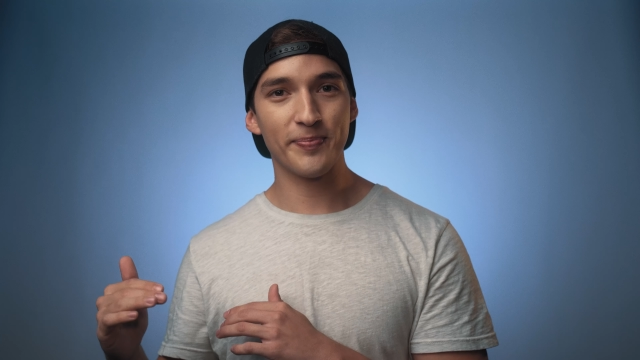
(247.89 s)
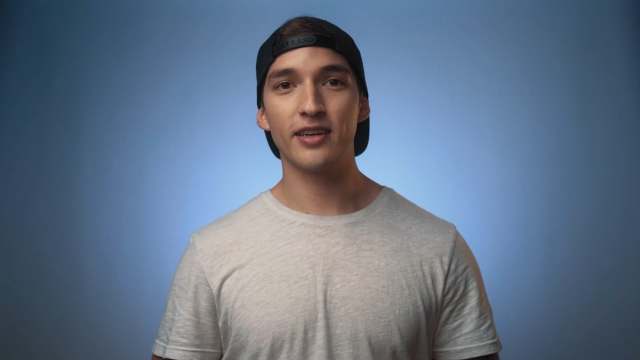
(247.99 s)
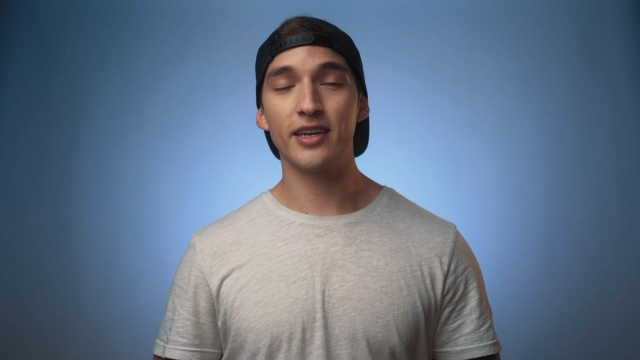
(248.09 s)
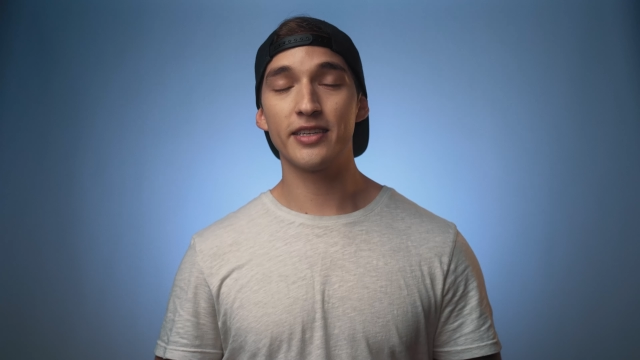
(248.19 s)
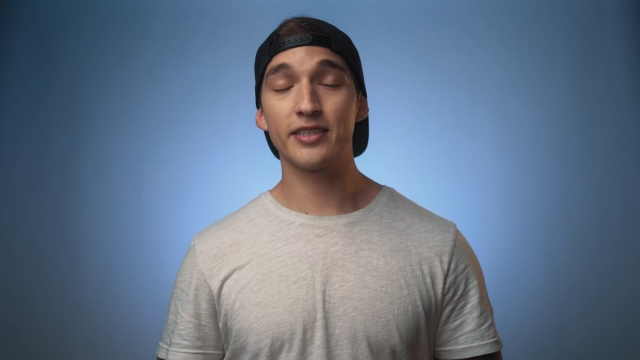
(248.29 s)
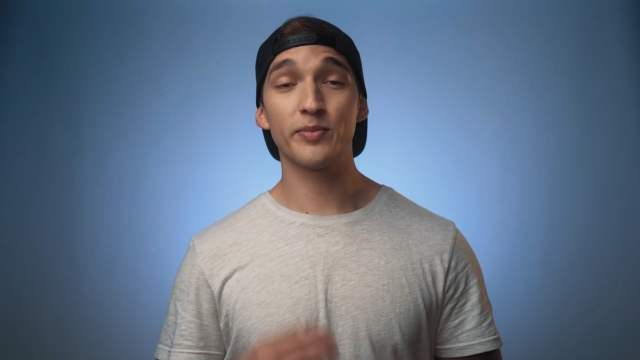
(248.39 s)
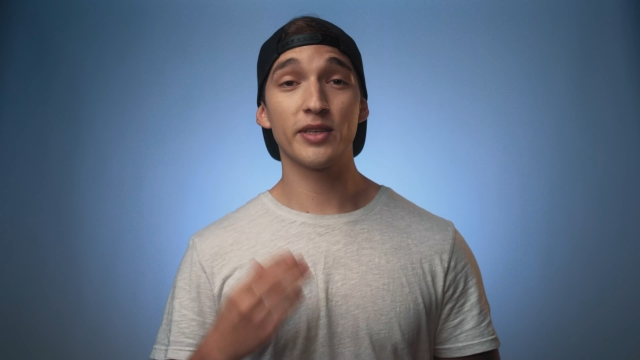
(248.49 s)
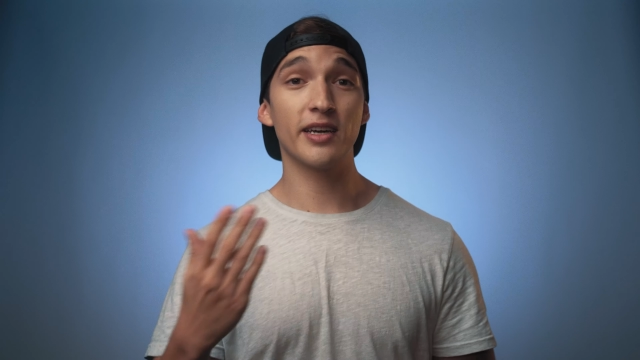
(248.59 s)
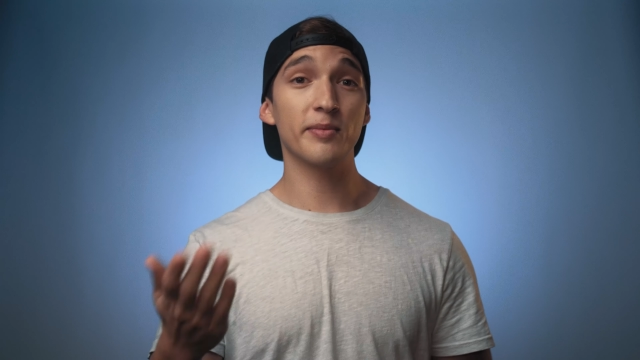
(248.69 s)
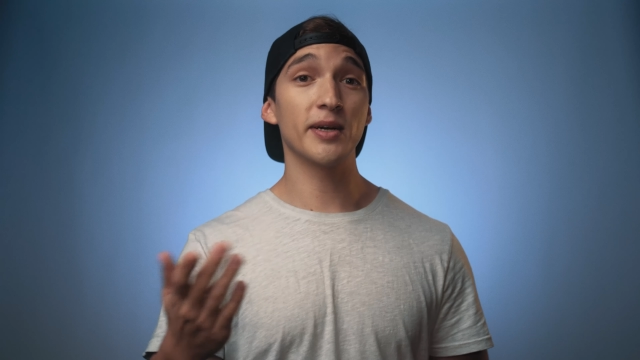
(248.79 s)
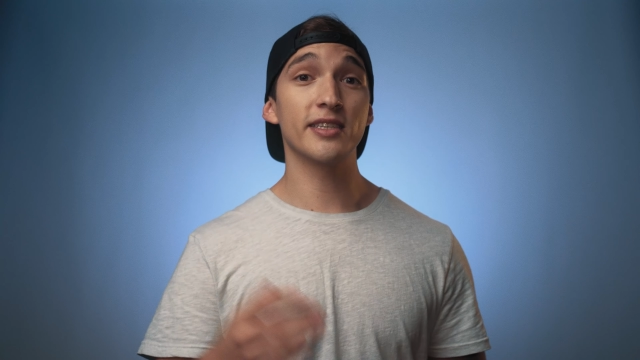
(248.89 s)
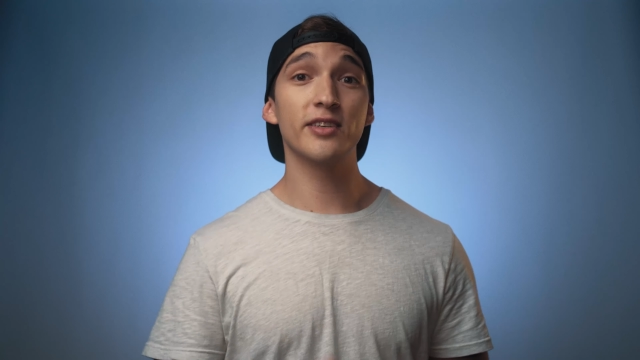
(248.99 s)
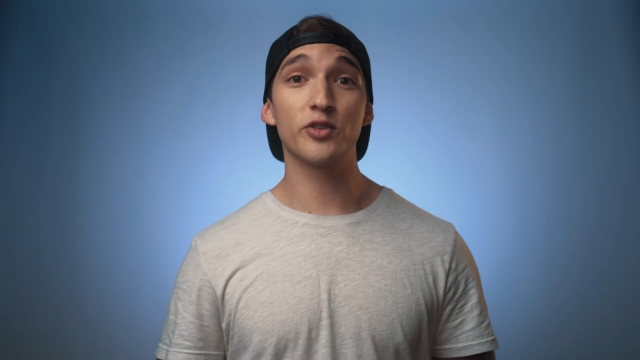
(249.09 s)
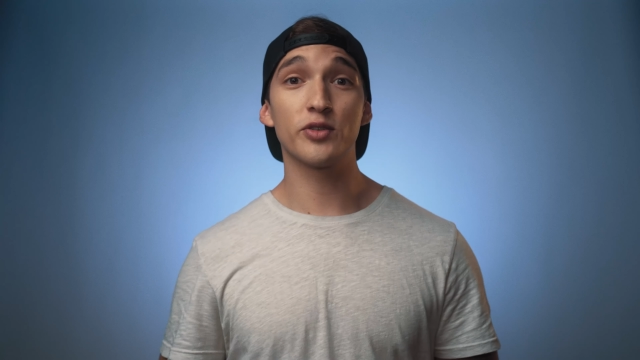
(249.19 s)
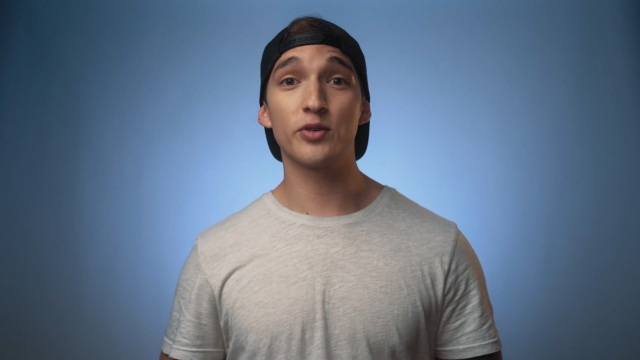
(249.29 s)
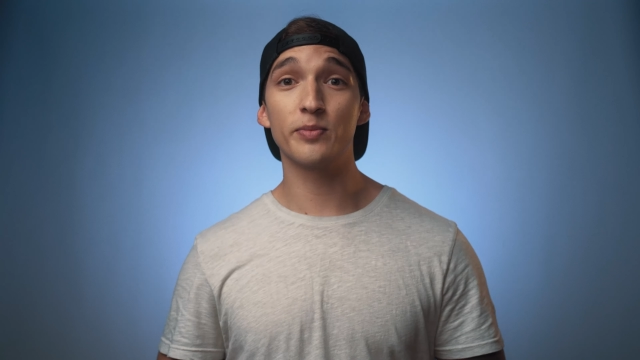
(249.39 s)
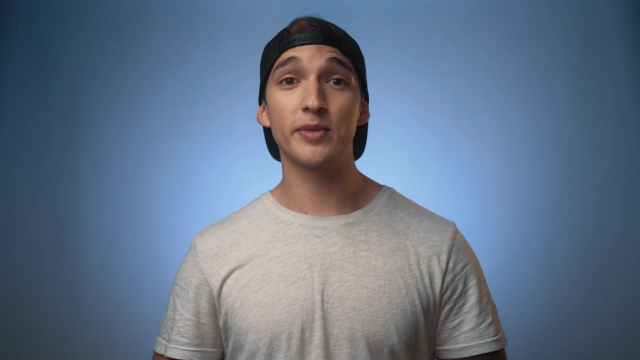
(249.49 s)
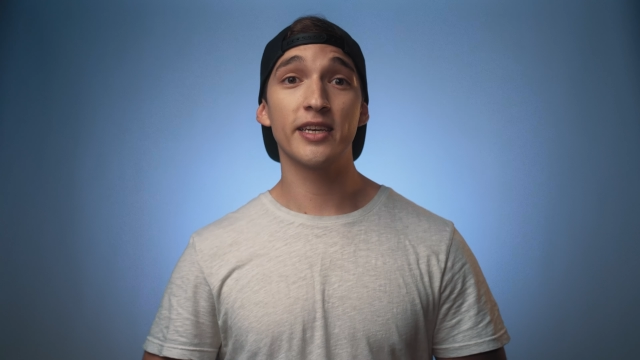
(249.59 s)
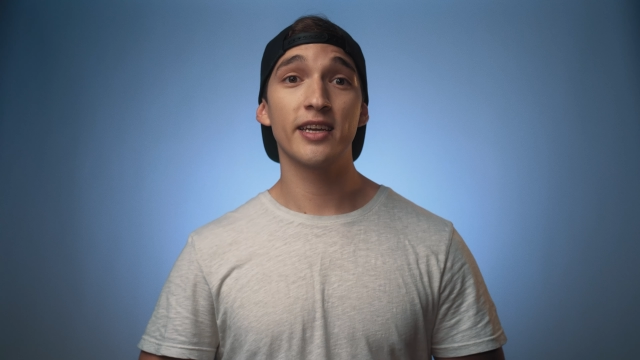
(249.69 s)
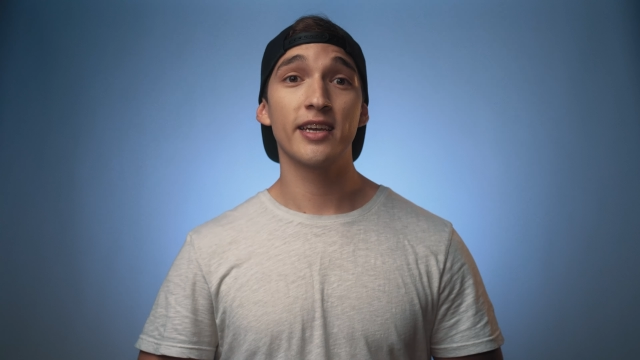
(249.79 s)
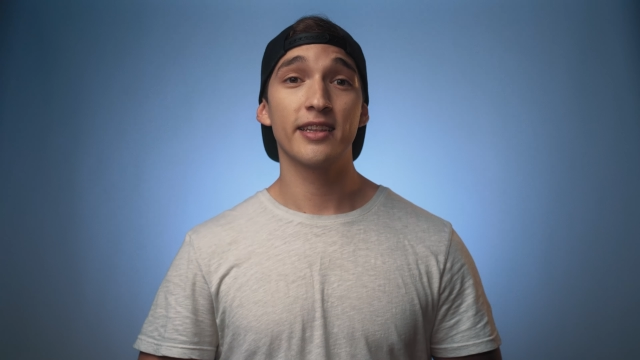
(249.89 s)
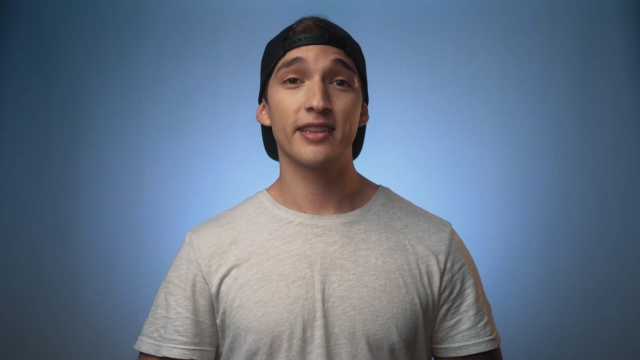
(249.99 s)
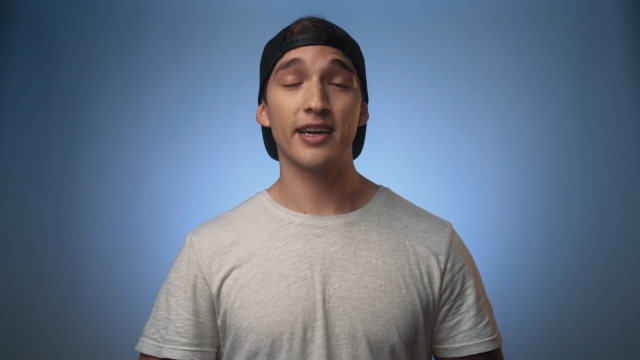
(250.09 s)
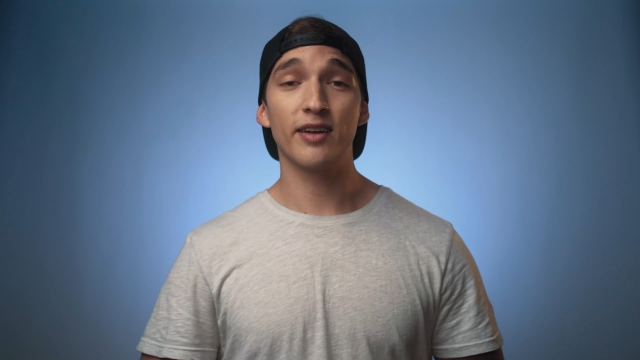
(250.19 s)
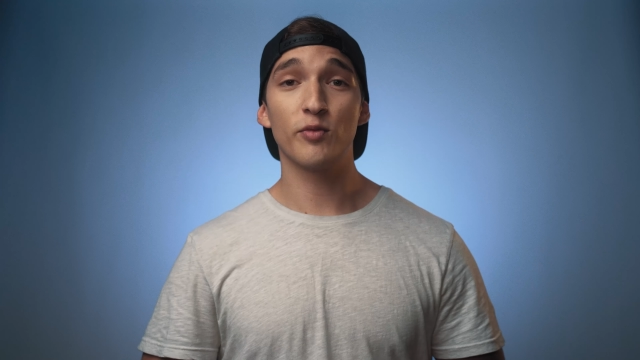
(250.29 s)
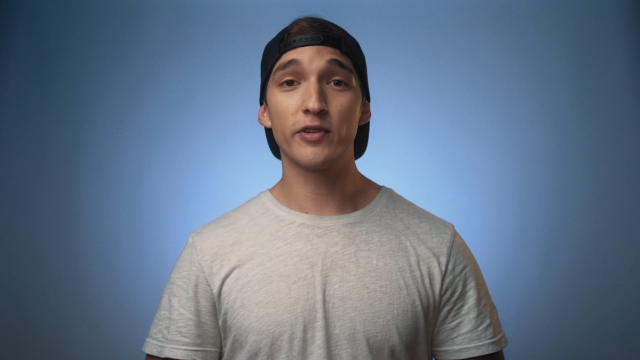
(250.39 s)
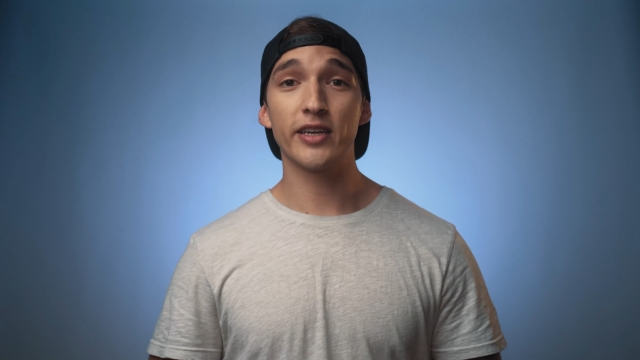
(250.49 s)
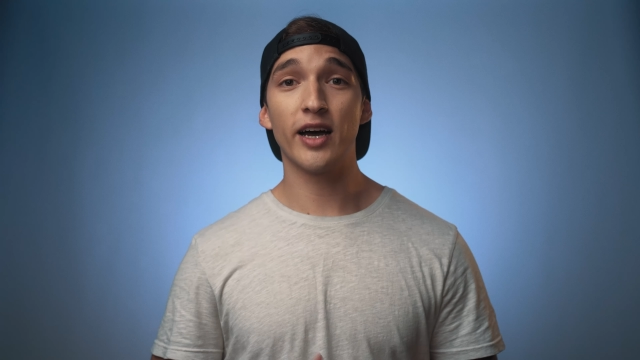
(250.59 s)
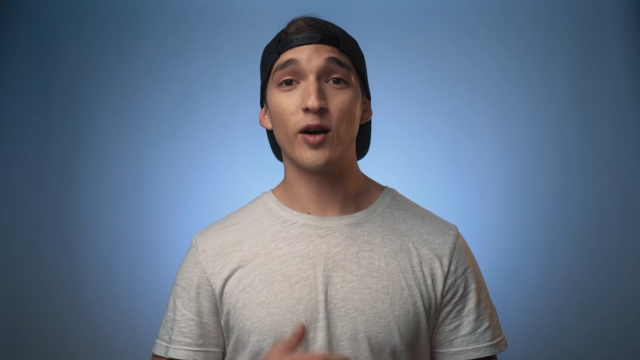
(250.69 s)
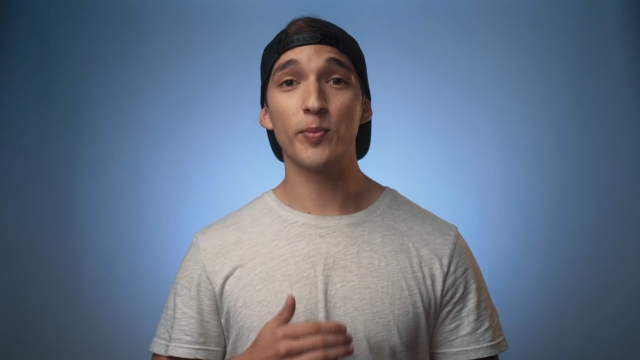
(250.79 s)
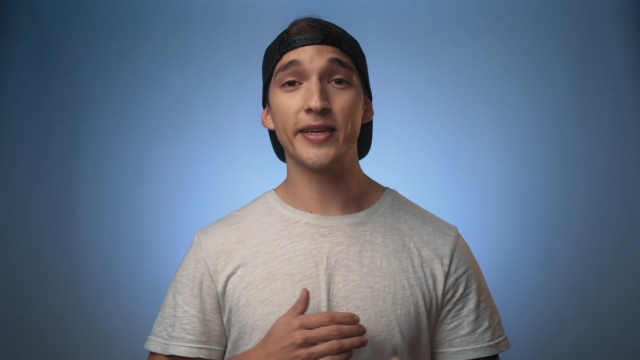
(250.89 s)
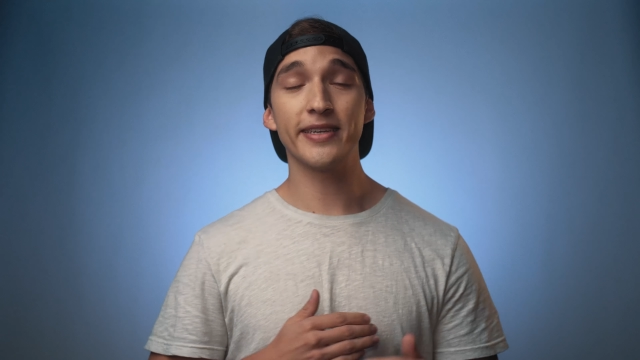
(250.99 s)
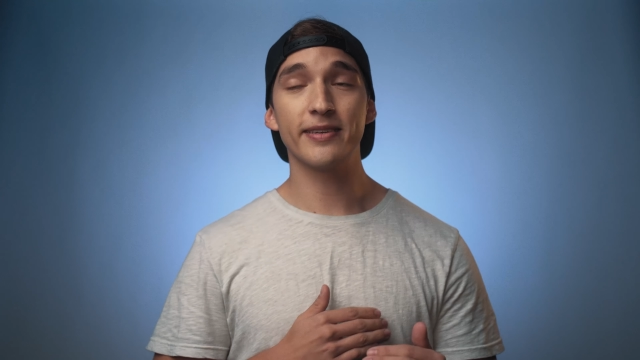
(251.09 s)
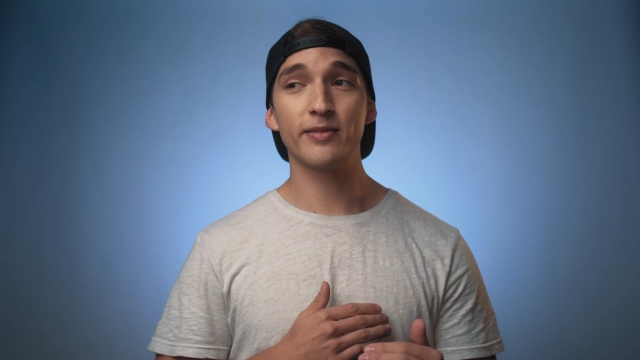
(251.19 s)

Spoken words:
And something that my teacher told me that really helped me